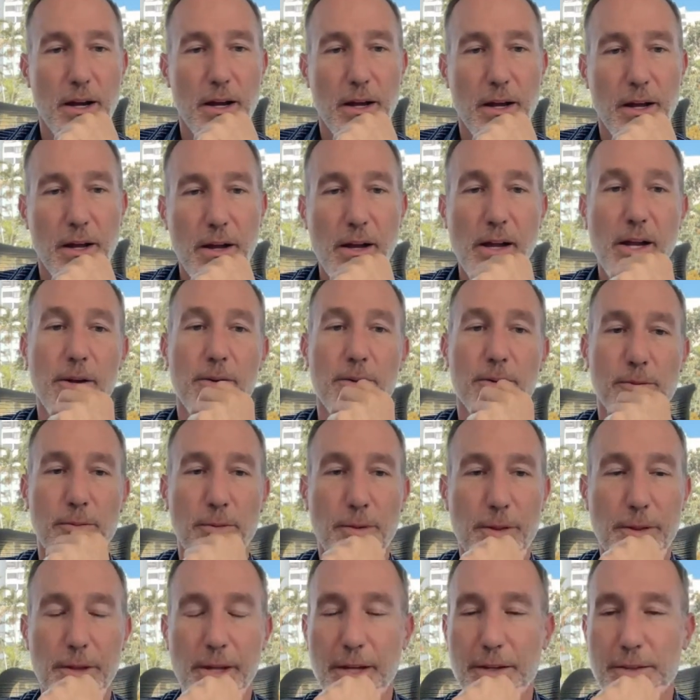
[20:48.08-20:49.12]
Oh,
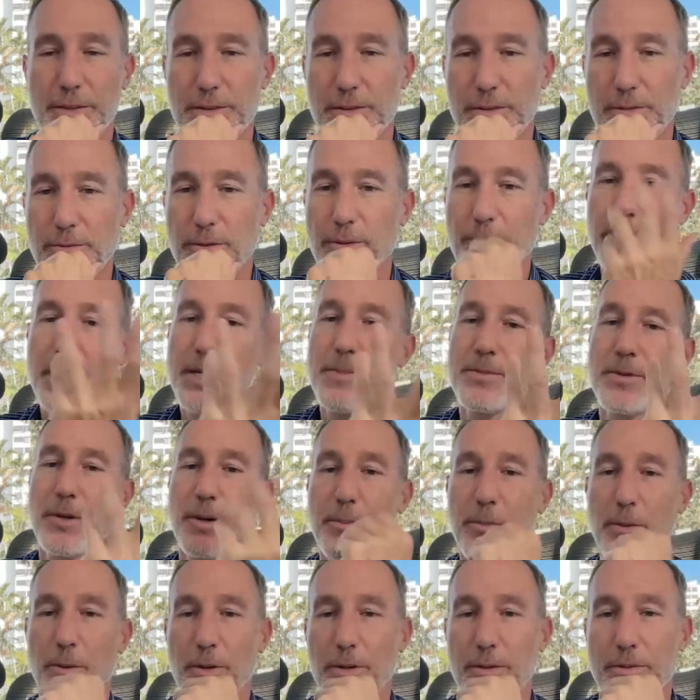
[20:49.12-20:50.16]
well, thanks. Well, meme's
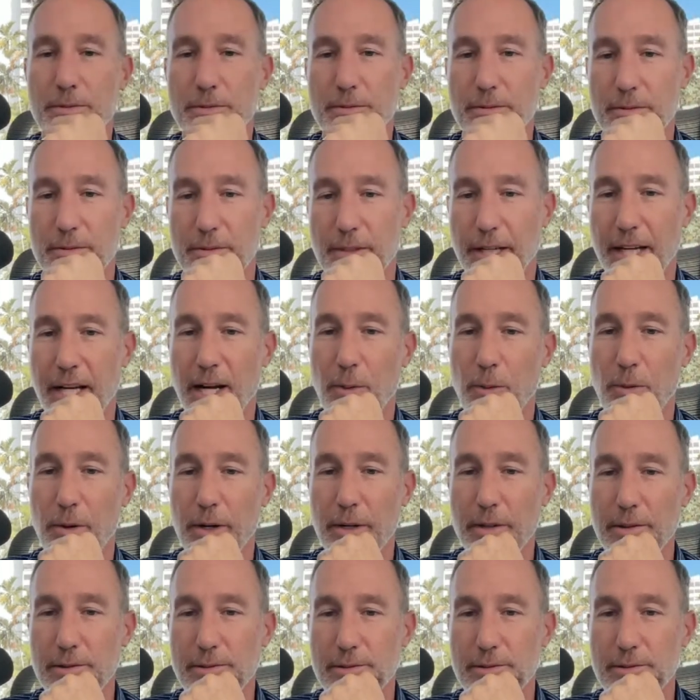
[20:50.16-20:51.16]
on board. I got one.